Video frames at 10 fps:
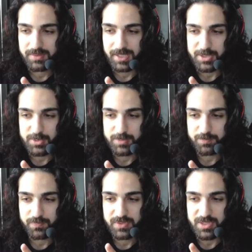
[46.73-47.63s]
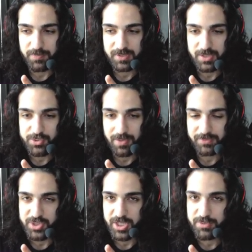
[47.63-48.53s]
that's something that you have
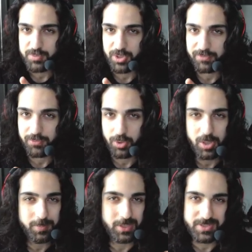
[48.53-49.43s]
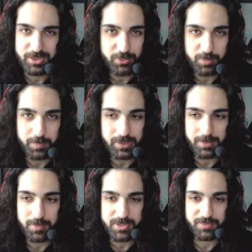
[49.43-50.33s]
to change, which I forgot, but I still could beat
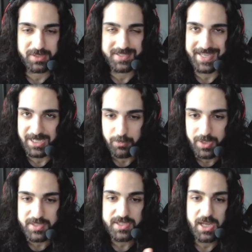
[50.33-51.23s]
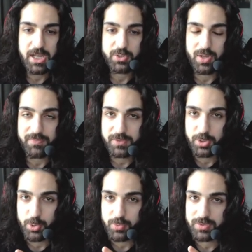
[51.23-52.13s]
the boss with this anyways. You have to
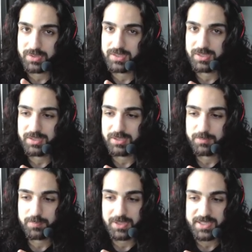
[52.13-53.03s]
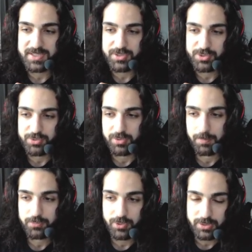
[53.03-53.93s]
go to the place that you
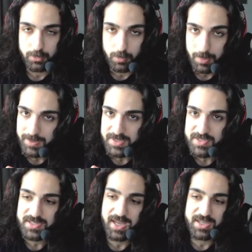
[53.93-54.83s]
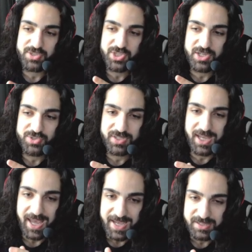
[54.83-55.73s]
upgrade your weapons and change the
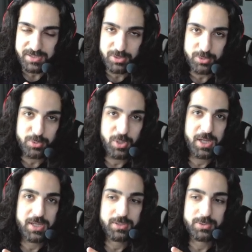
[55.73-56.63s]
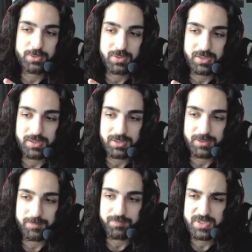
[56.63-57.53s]
handle to
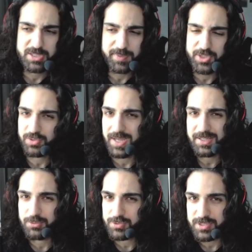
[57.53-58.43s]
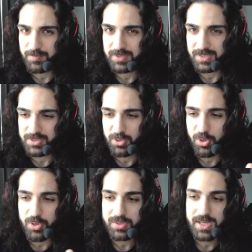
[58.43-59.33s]
the special handle or something that's
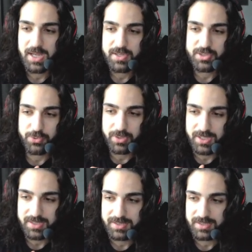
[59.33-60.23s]
called, so you get